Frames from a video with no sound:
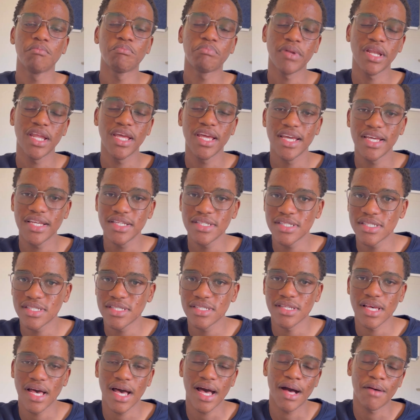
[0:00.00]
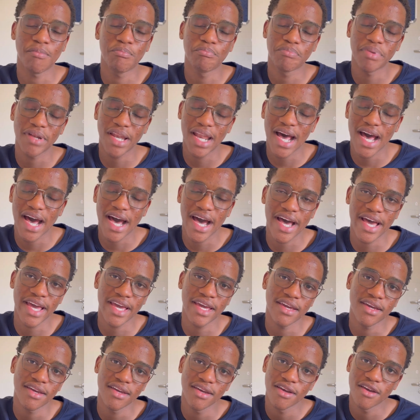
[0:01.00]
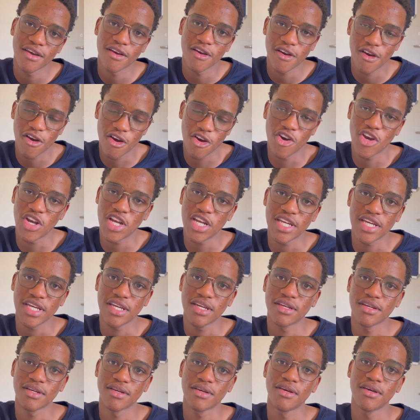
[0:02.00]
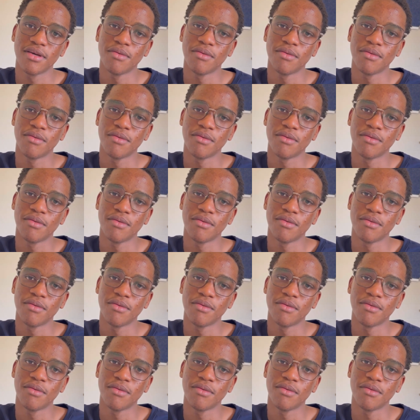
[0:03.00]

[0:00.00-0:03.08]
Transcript: Please apply early.